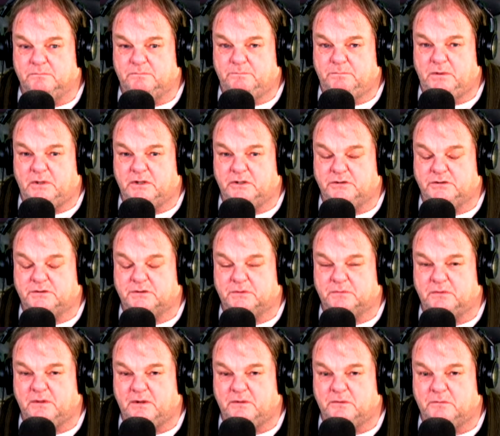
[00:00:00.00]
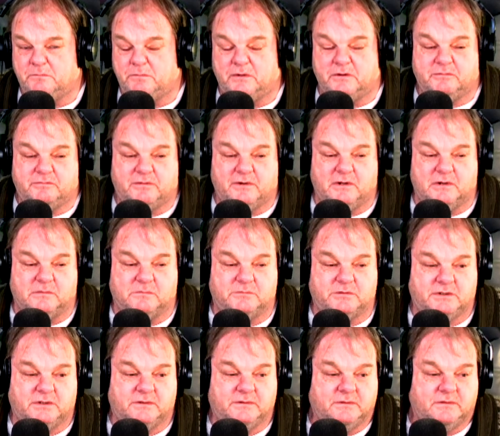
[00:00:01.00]
but is surrounded by
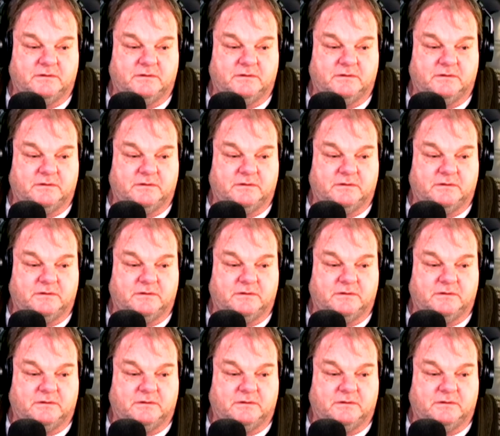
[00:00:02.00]
farms.